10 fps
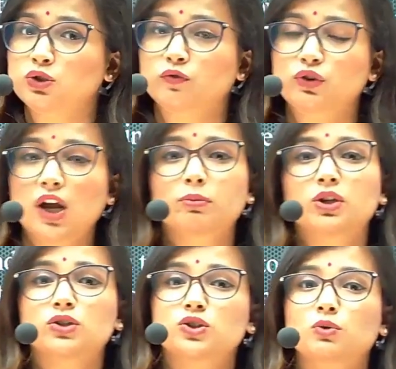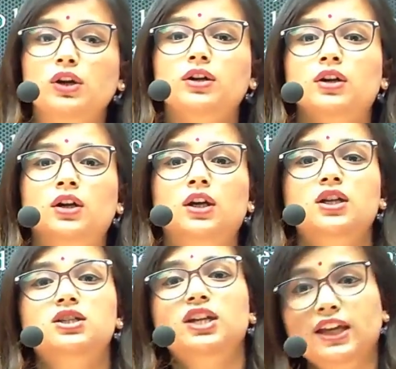of drug, because you are
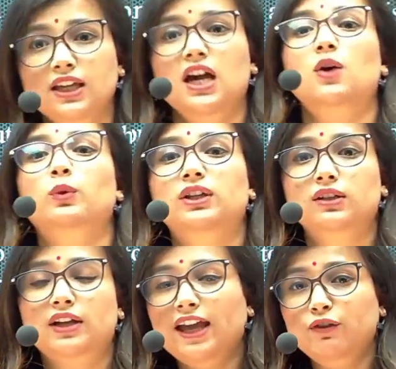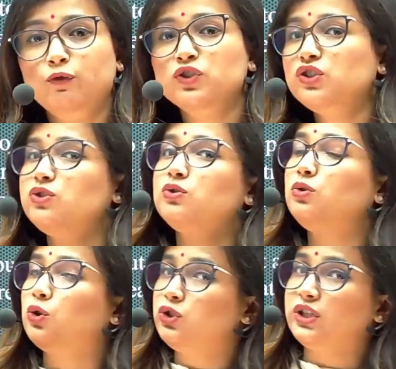taking away the life, which
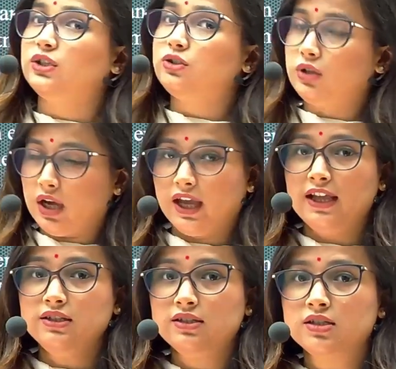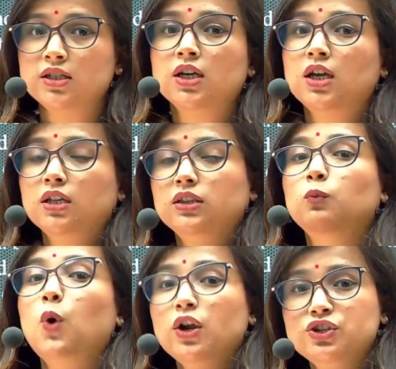goes against
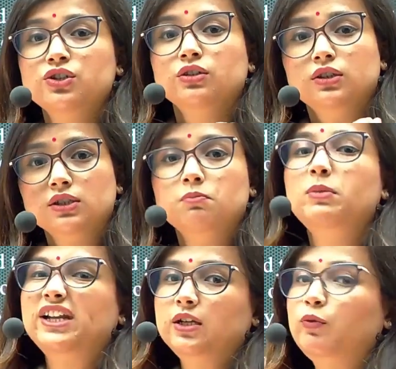what the medical